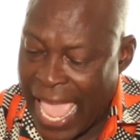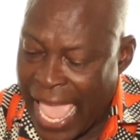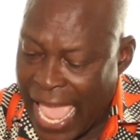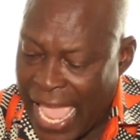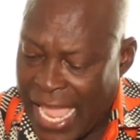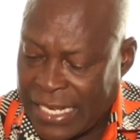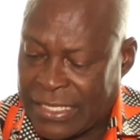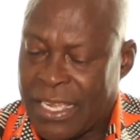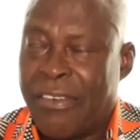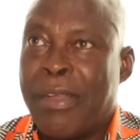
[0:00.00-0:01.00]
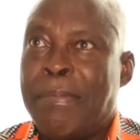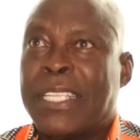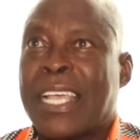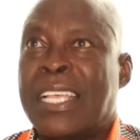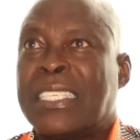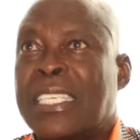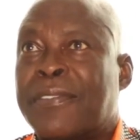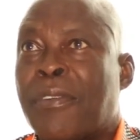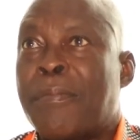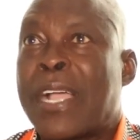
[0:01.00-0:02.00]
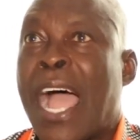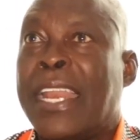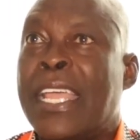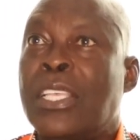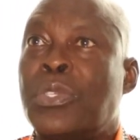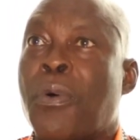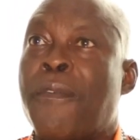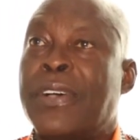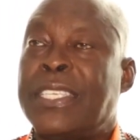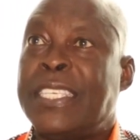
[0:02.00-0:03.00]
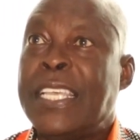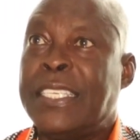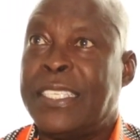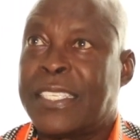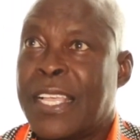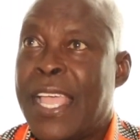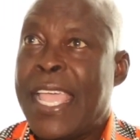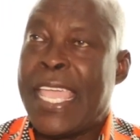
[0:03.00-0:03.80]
and remittances from Ghanaians overseas